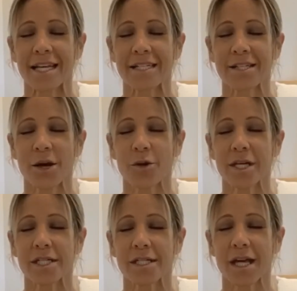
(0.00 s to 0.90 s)
as though the
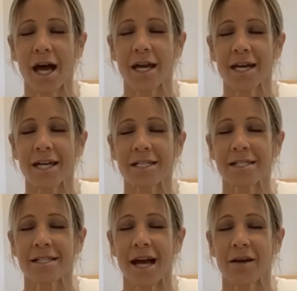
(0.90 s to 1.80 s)
sun
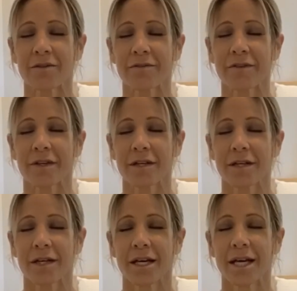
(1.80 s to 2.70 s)
itself
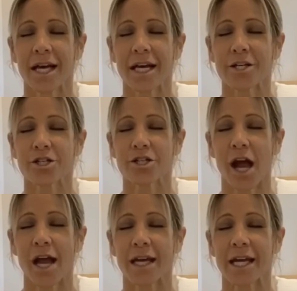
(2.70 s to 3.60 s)
is
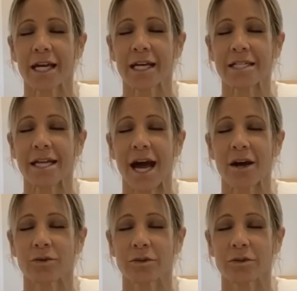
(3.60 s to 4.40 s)
shining down.